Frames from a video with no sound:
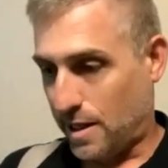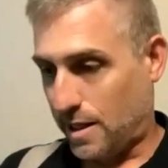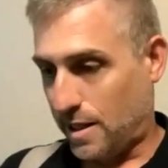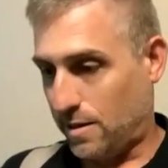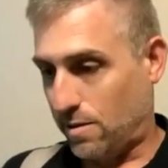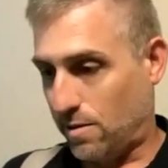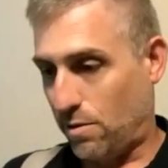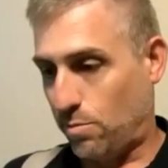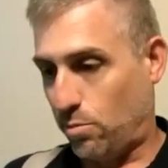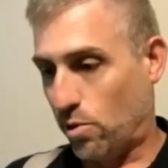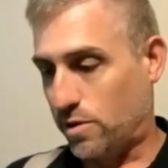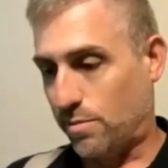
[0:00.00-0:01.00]
you know,
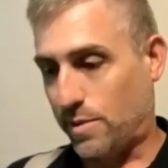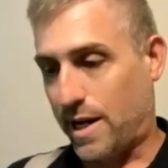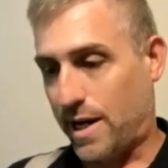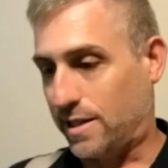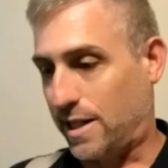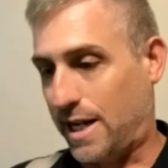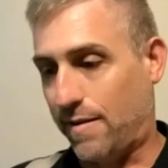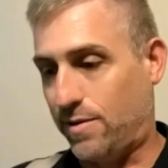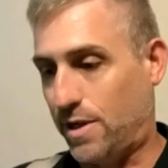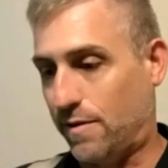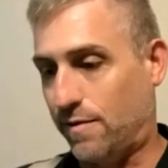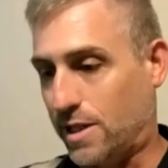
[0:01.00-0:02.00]
reports from guys that have
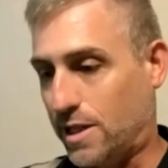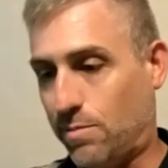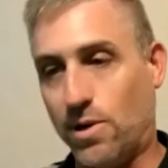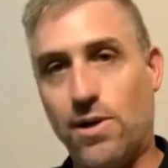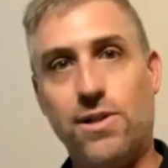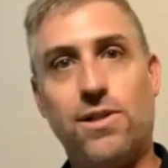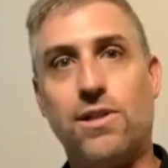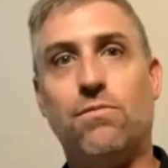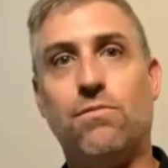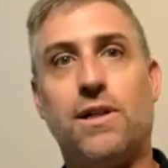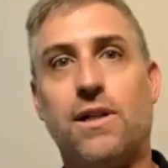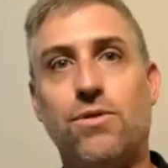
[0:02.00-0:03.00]
different experiences
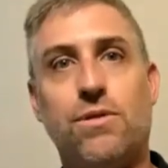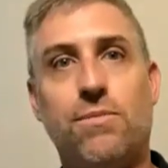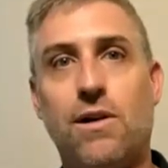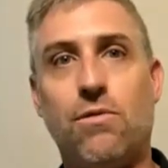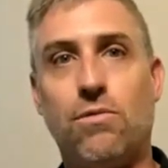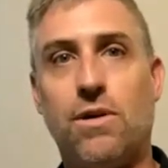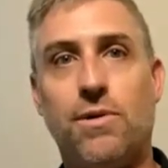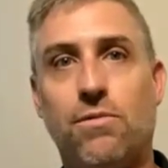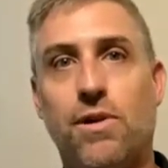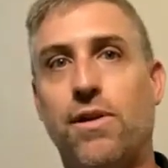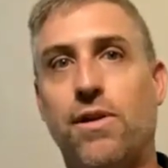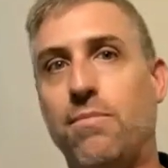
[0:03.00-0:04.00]
when it comes to meeting women,
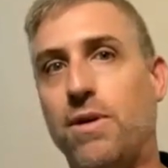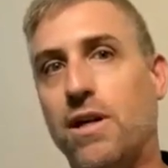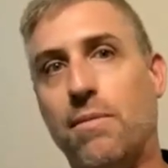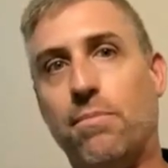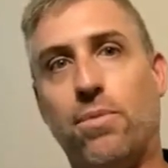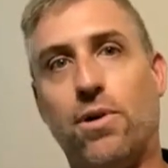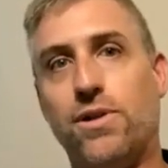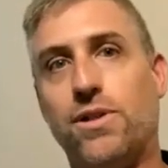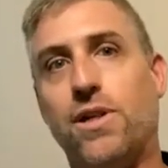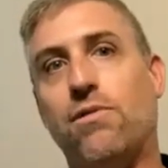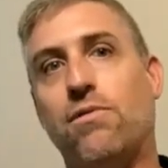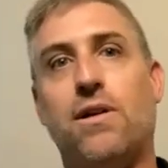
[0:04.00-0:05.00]
whether they meet them in
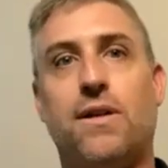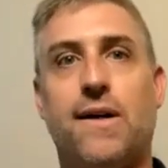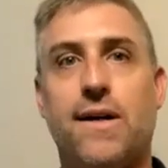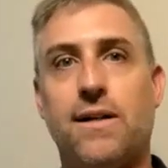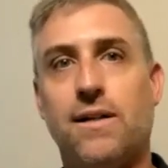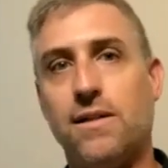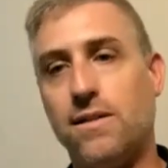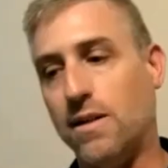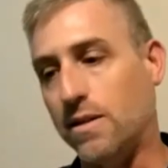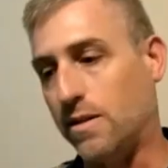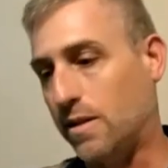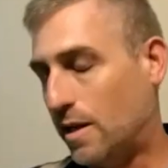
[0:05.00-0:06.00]
person or online. It
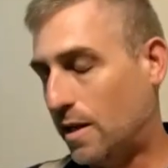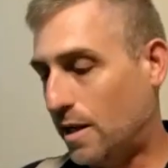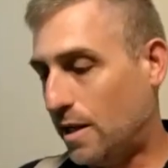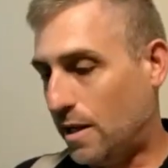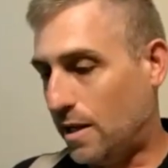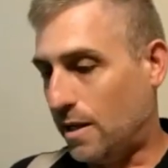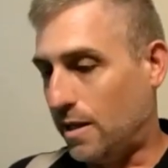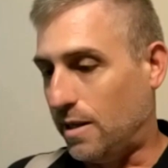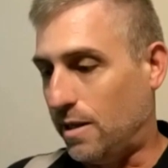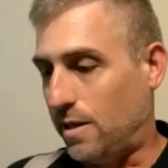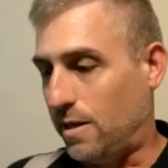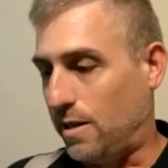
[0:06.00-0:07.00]
it
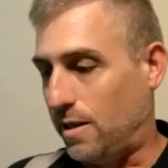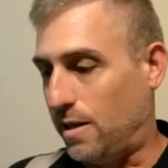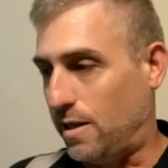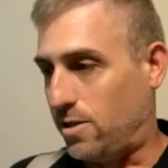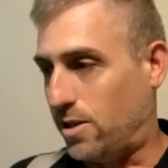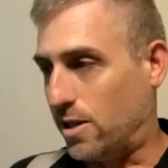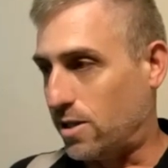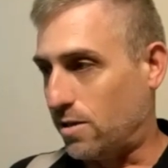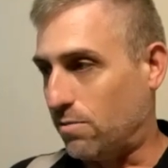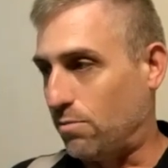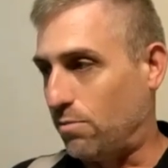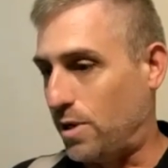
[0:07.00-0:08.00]
it
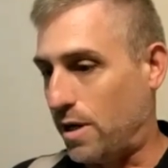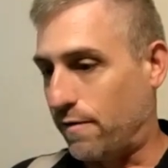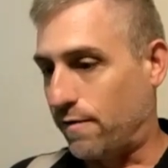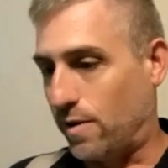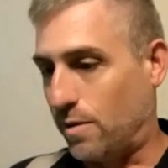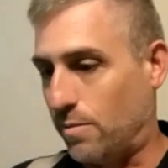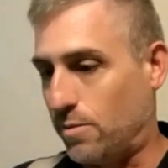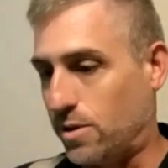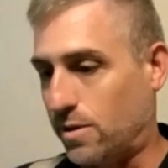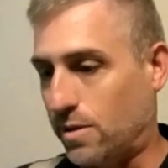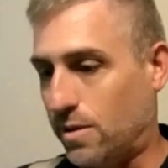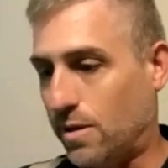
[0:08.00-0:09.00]
just
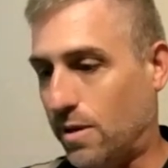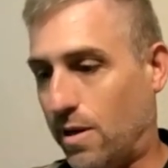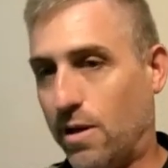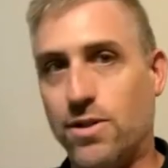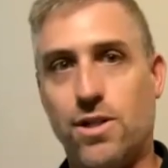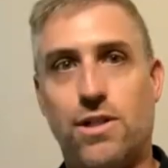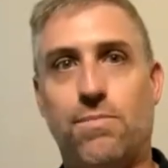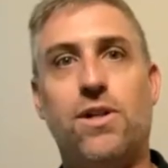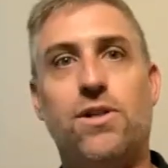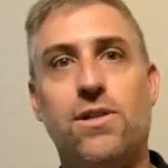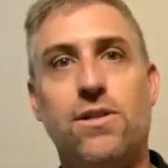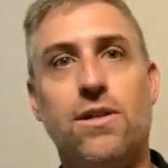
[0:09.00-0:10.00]
reaffirms our
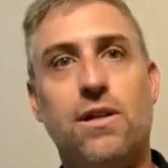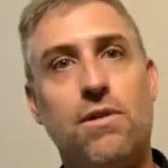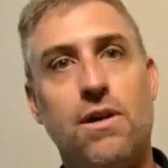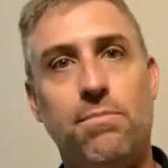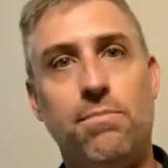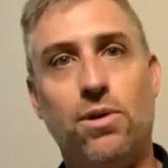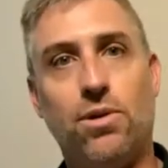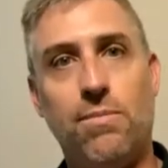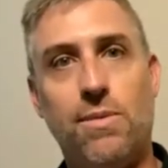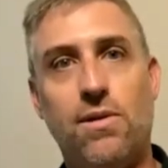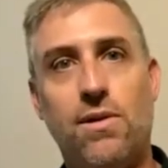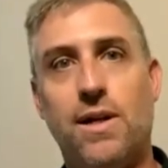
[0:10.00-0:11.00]
suspicions in the red pill
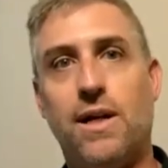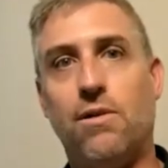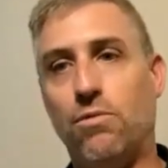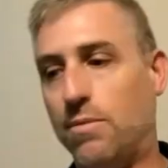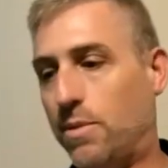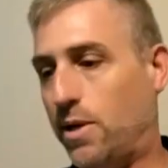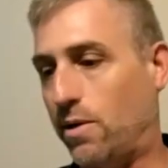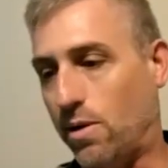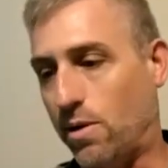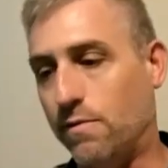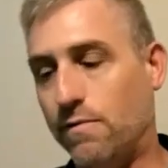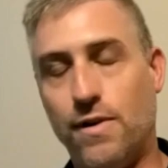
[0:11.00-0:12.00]
community that women
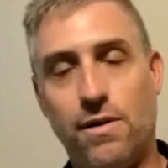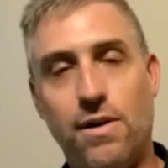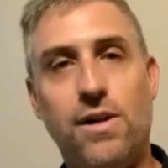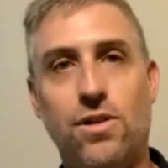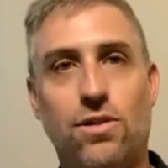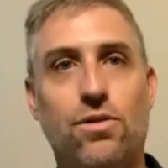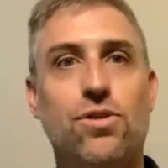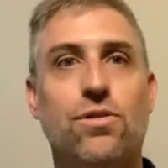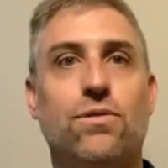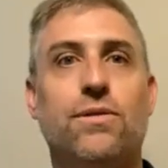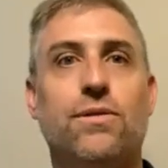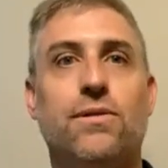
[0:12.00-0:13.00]
are very
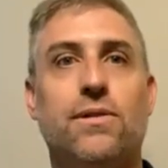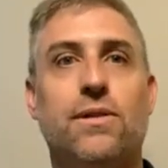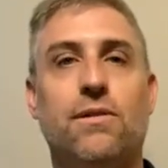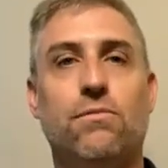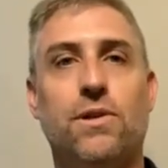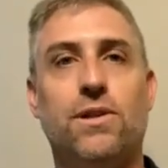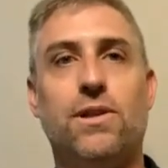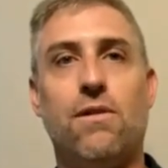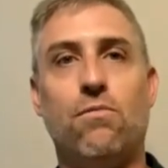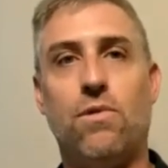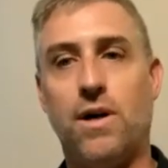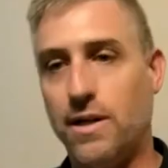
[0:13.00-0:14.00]
delusional and what they
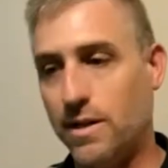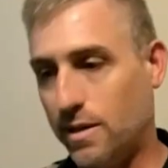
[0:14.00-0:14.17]
want